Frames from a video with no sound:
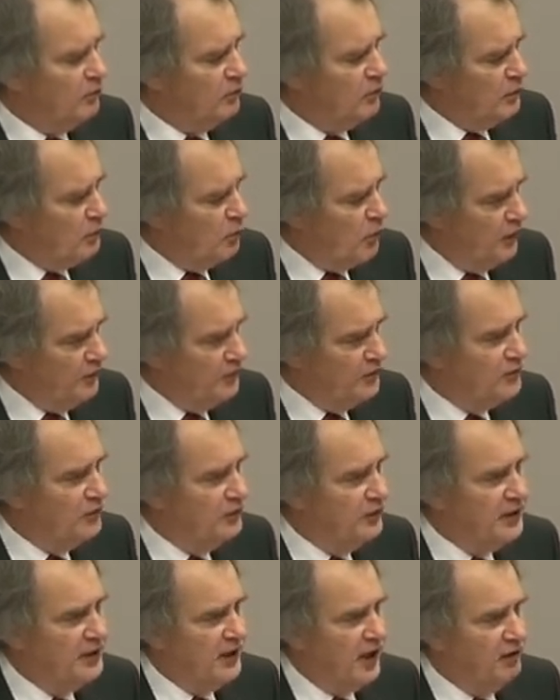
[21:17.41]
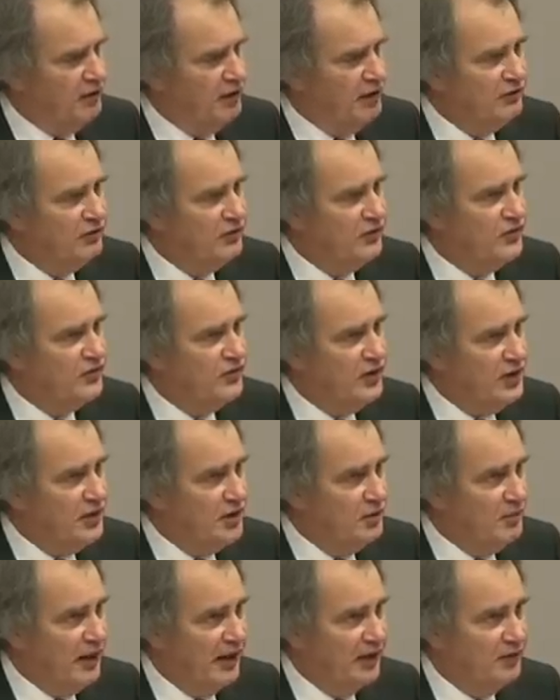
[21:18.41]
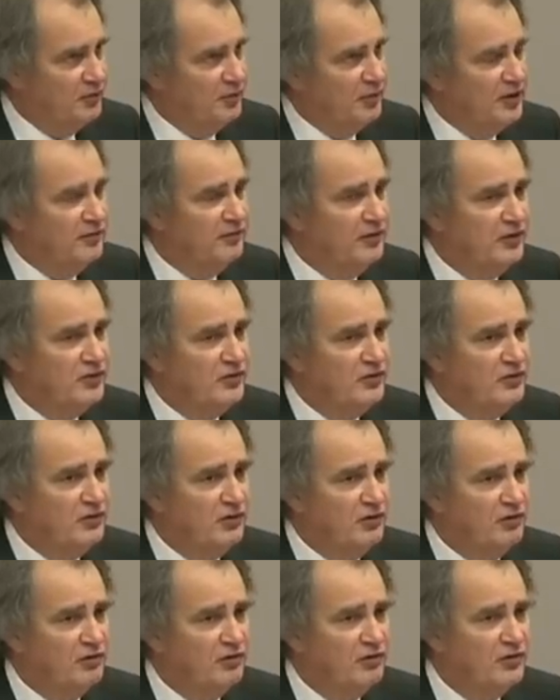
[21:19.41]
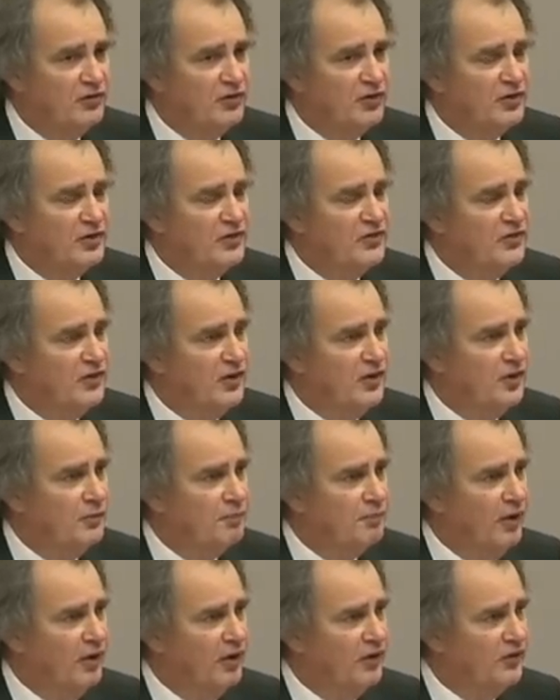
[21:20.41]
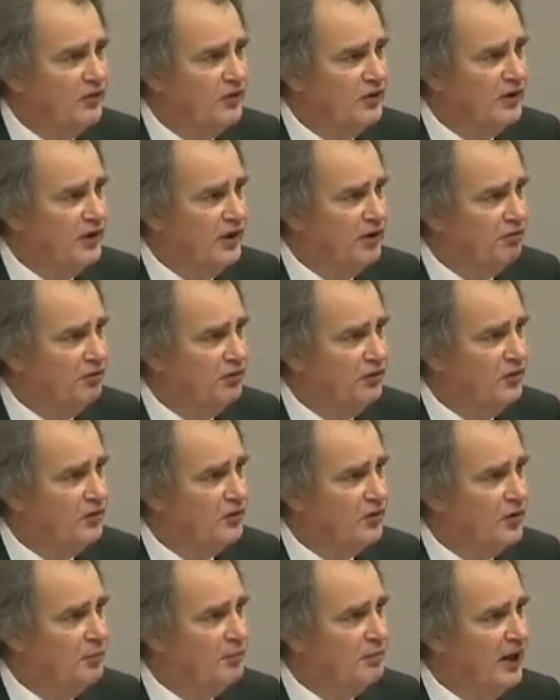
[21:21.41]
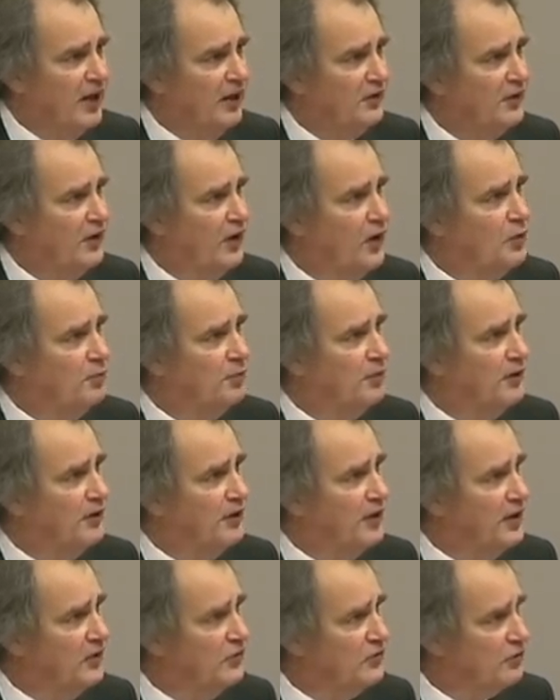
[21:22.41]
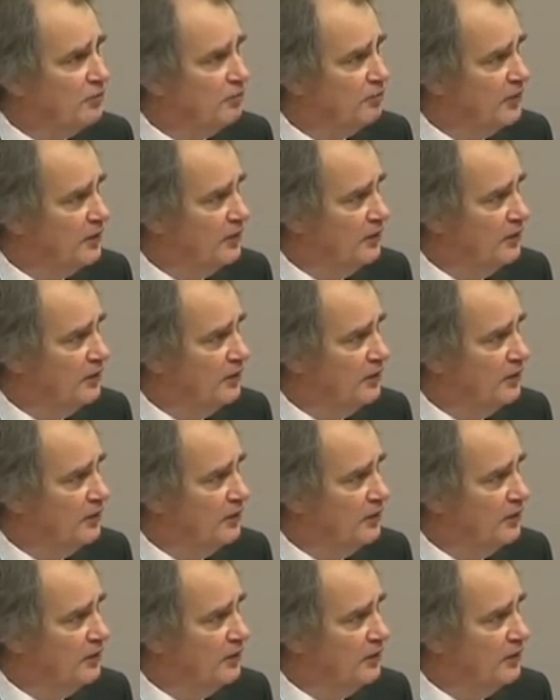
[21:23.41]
we want to encourage the senior management of institutions to consider the policy issues about openness